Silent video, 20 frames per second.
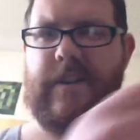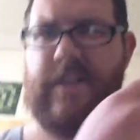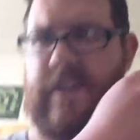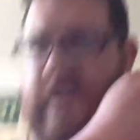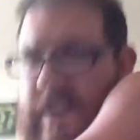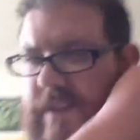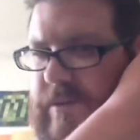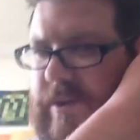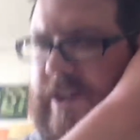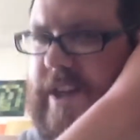
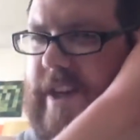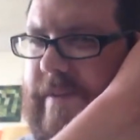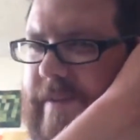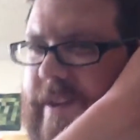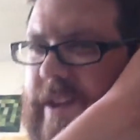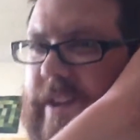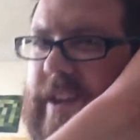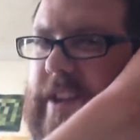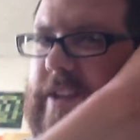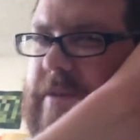to what I
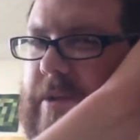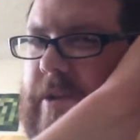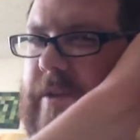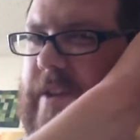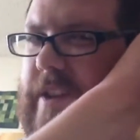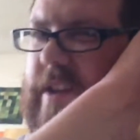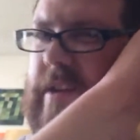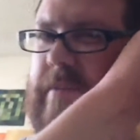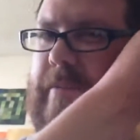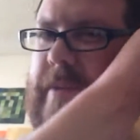feel these
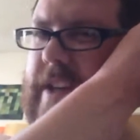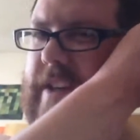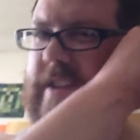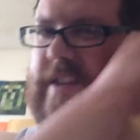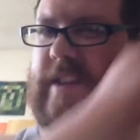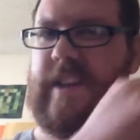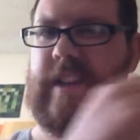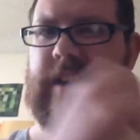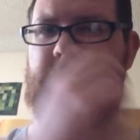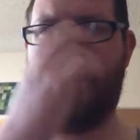movies are
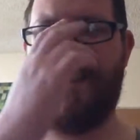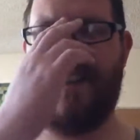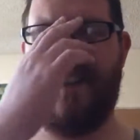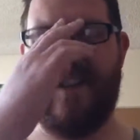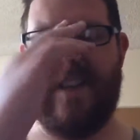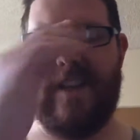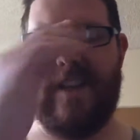missing.